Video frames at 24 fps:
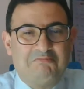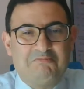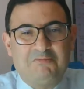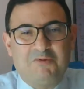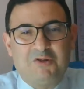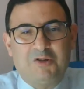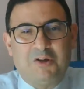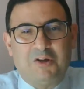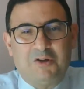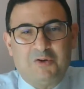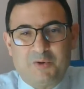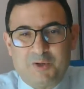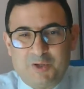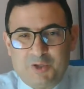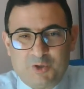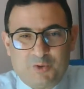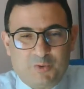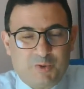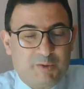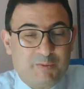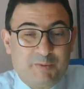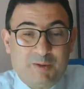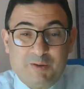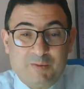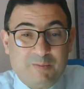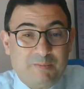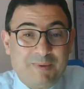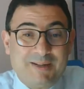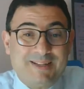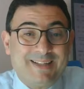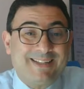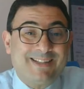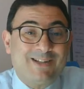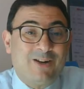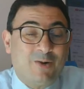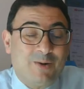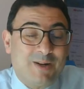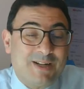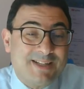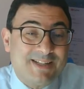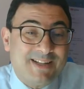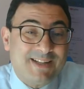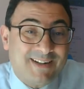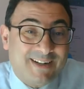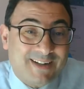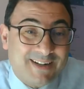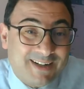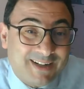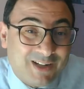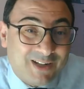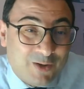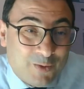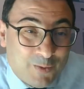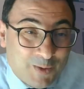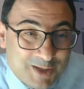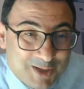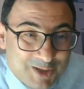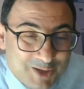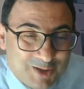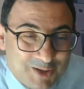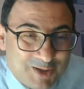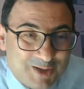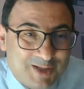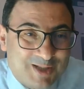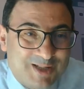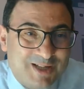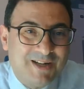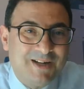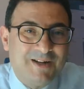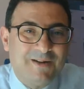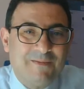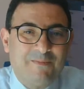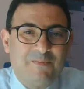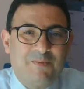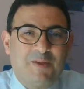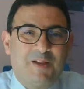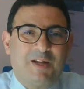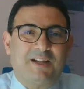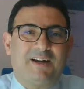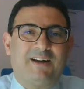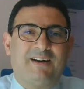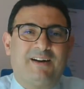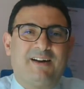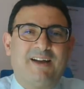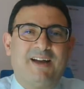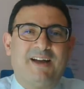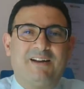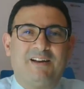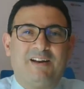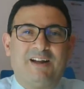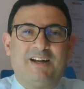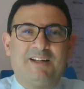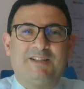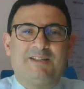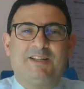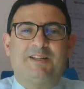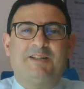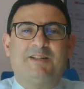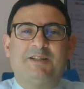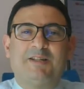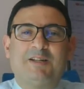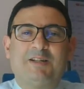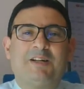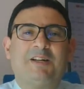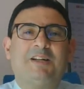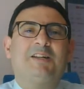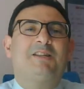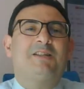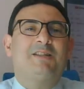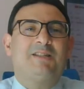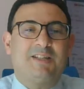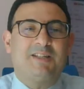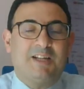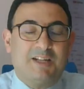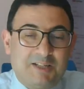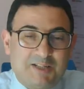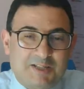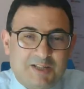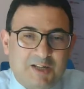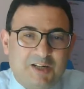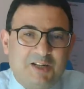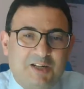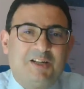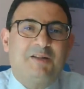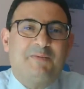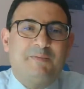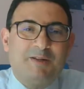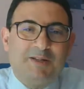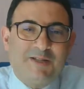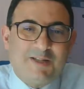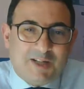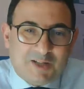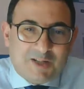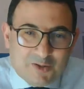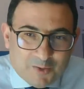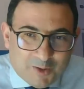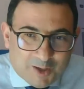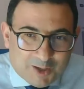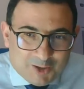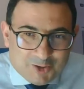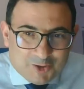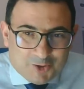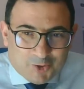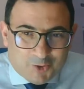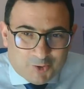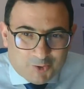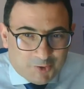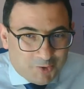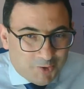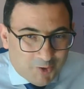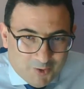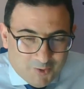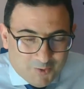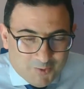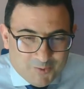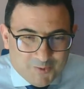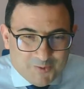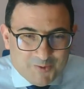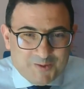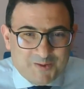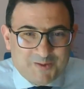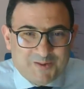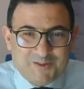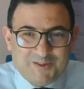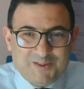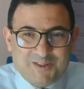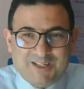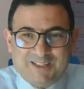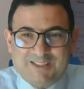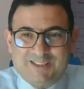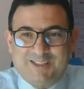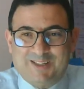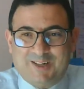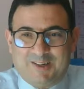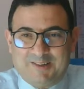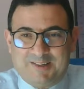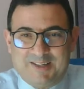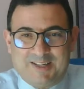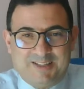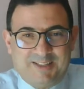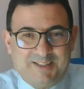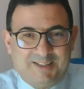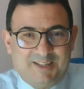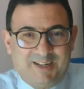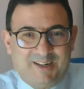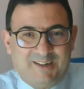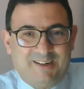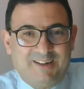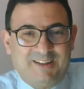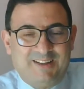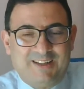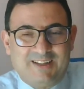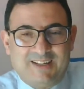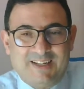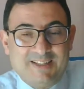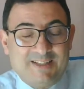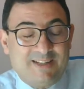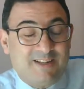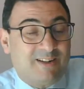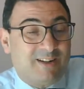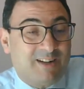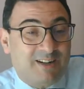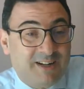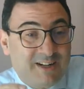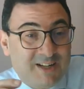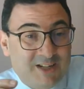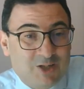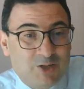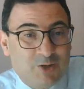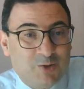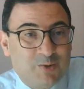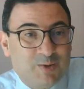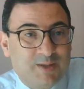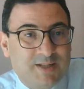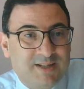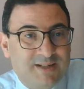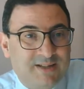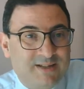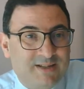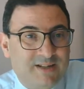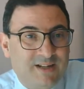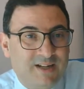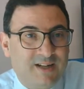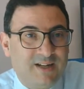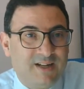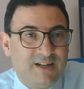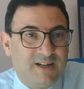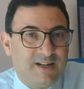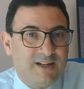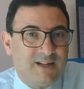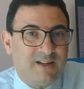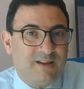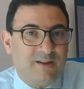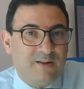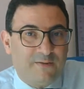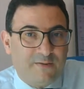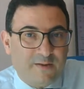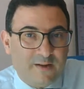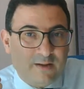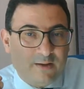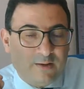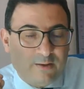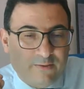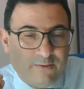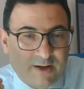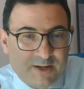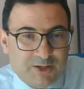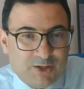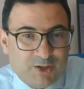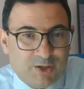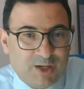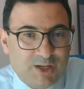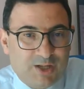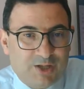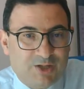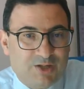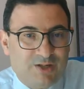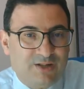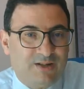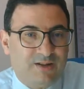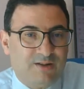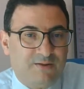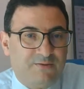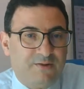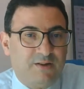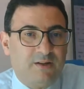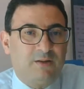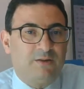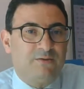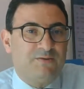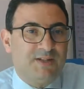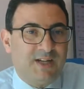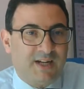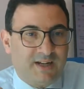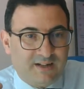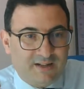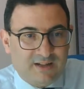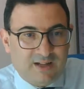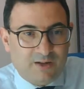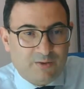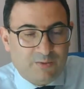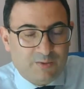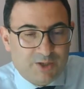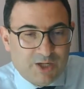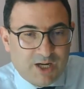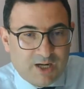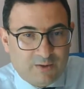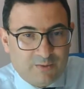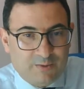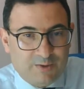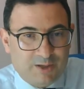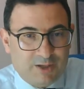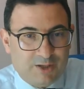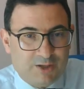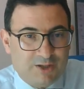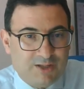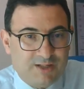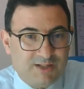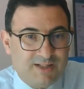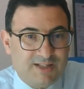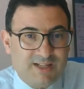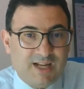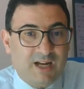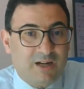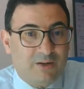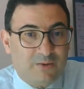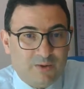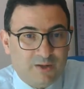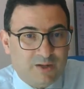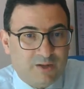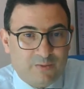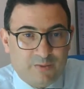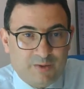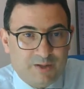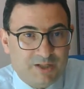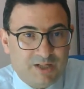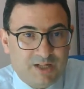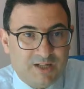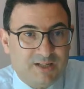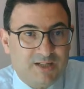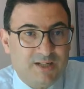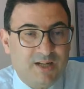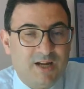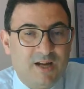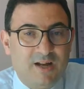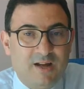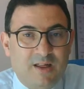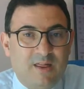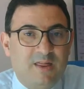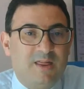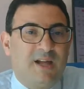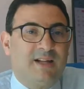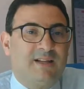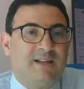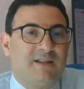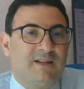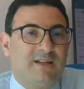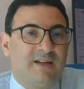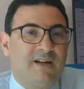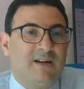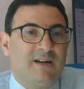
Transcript: but as long as there are questions that are analyzed statistically, it means that you are strong. No, that's not necessarily the case. There are issues in the field of education, in the field of second language acquisition, psycholinguistics, that